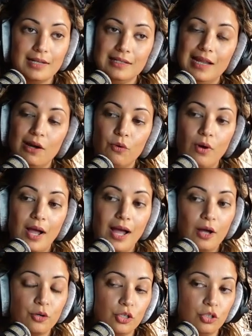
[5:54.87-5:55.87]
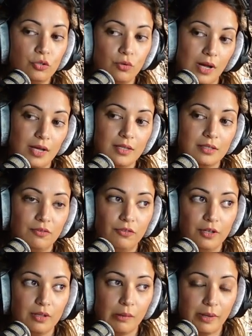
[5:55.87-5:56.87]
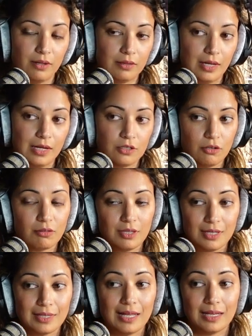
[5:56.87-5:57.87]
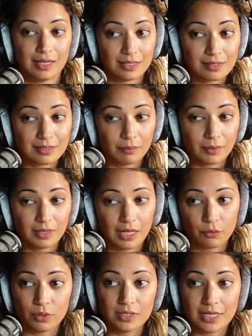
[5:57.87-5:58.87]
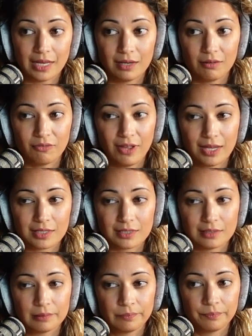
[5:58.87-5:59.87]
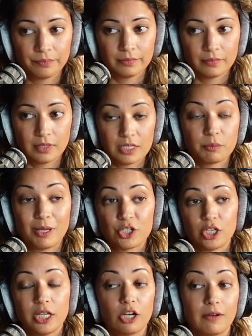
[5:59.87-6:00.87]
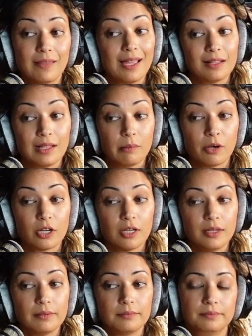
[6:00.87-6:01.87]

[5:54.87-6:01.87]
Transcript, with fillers: Now, how do you guys feel about that? Do you think that is something that would take an effect, especially here in the LA market?